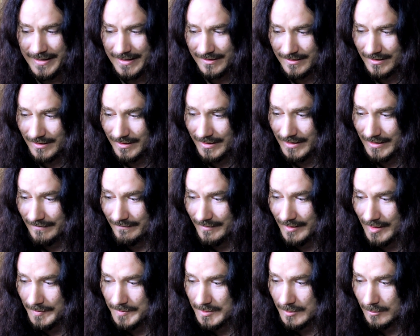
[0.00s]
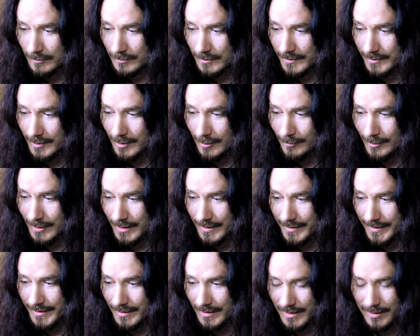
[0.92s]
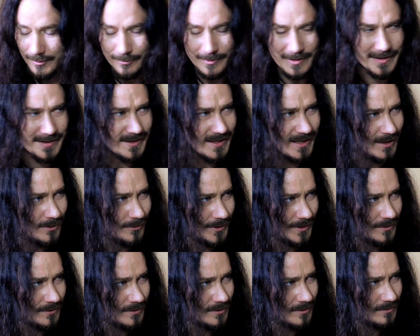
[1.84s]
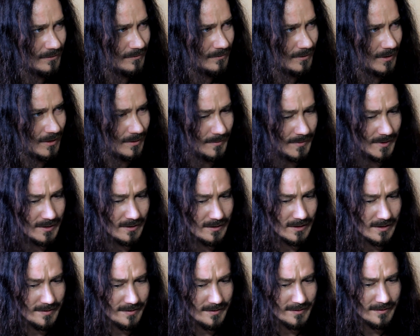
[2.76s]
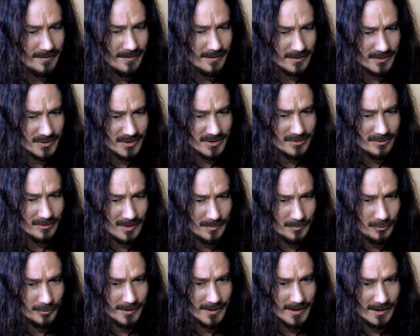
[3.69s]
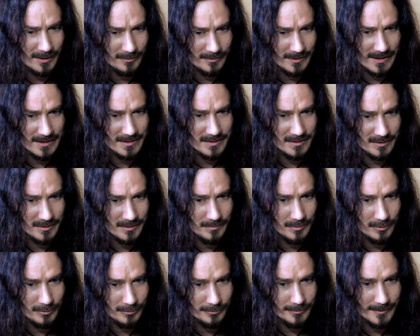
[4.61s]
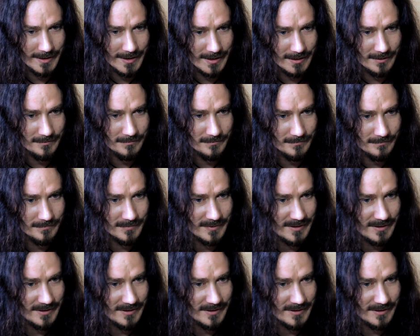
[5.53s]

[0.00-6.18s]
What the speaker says: That I have absolutely no idea. I really doubt it. I mean, I think they're just going to put it out as a Blu-ray and